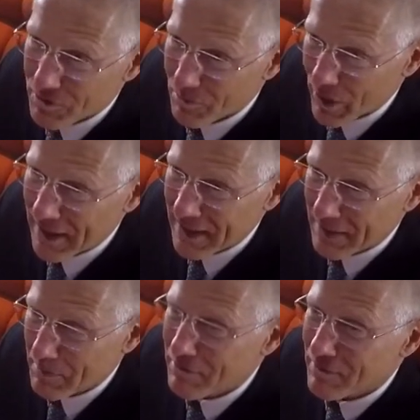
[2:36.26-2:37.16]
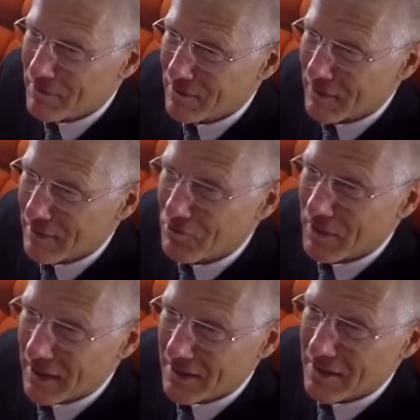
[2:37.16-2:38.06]
Breitling B55
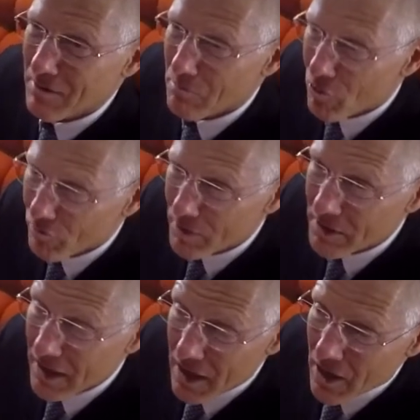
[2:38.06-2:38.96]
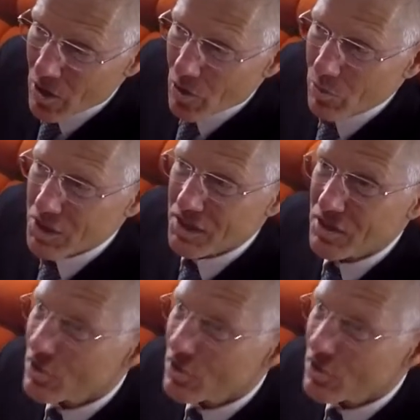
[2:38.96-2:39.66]
connected movement, which is